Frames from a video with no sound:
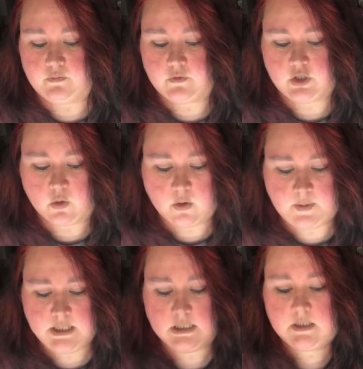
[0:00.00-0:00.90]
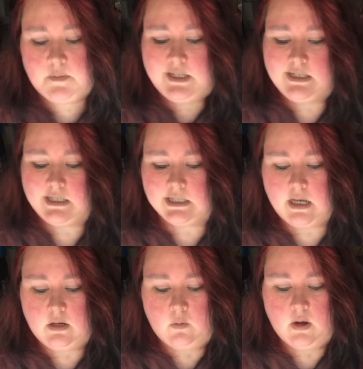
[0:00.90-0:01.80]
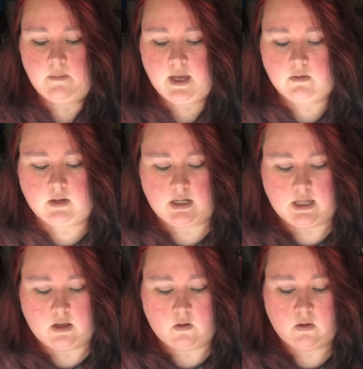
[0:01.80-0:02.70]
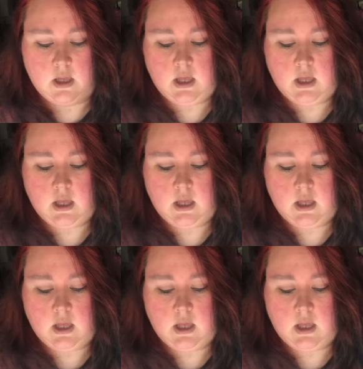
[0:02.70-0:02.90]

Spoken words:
decor pieces, because that's kind of where I'm at right now.